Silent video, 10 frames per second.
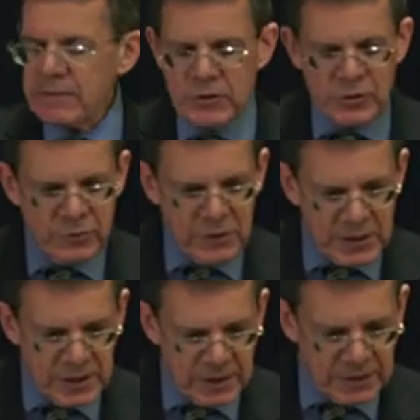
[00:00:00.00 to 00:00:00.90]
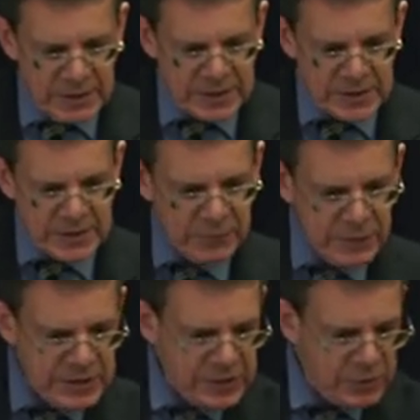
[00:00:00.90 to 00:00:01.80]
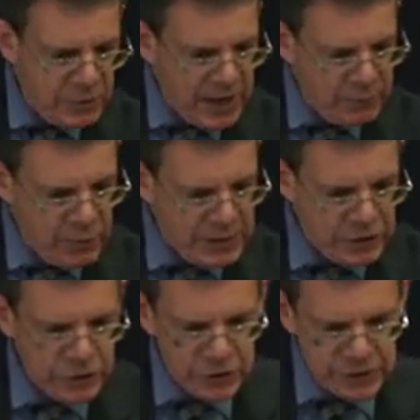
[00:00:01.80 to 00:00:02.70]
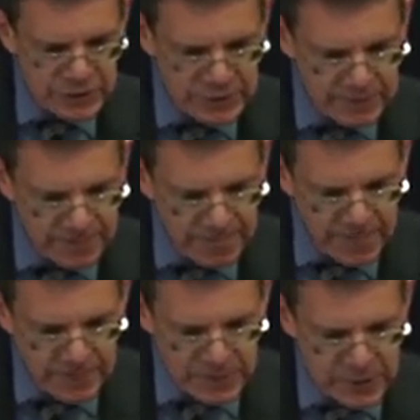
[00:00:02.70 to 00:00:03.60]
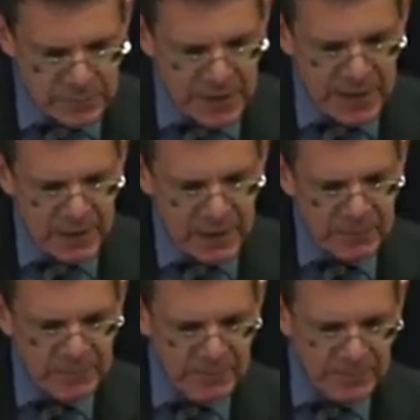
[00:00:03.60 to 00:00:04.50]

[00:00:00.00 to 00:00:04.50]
given you a list of reasons why one shouldn't despair